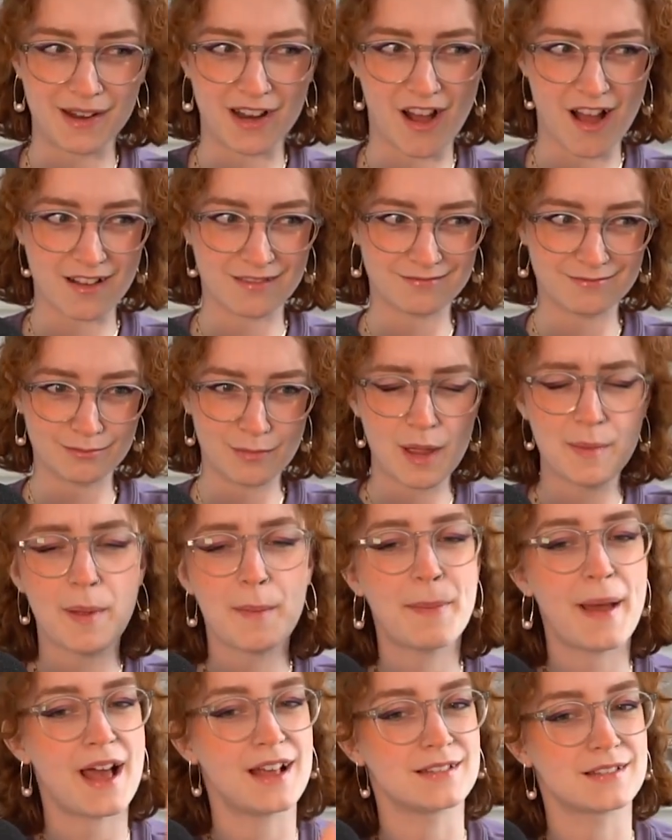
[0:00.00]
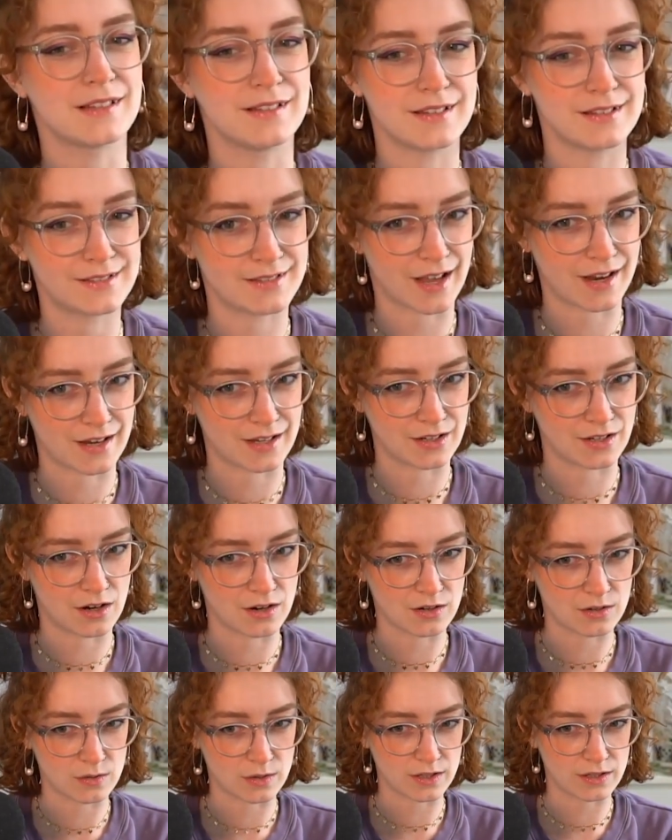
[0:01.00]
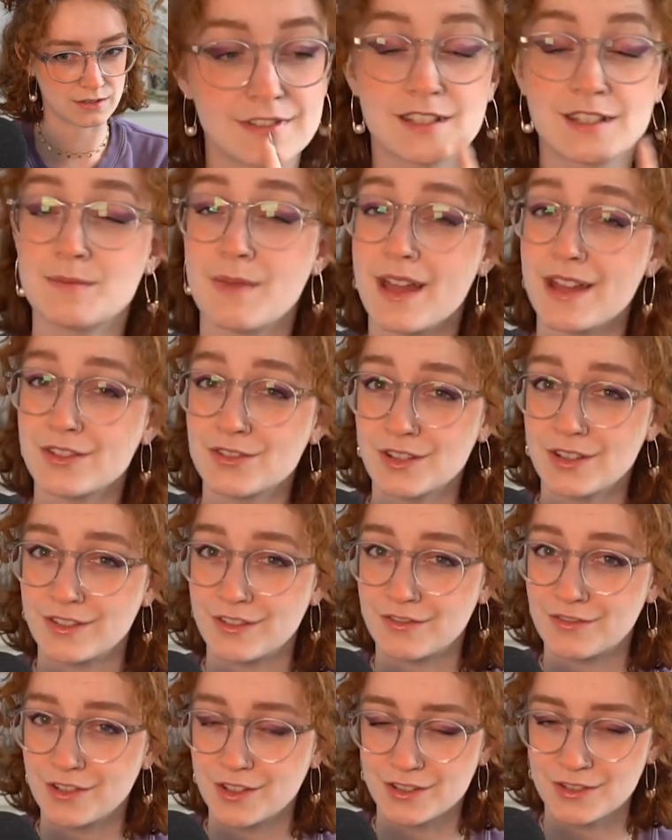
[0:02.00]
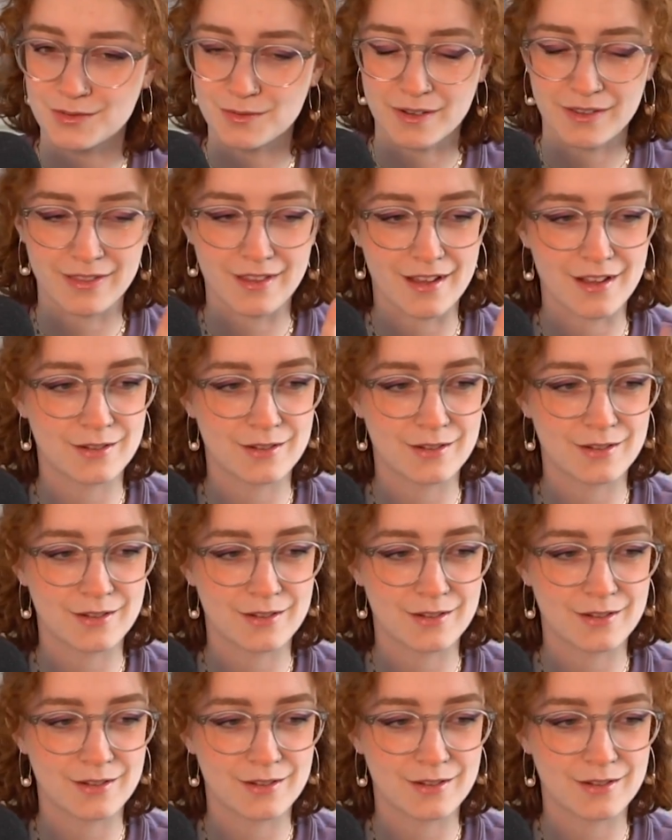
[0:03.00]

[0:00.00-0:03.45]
not. Maybe pass on the second gargoyle. Smash on the first one though.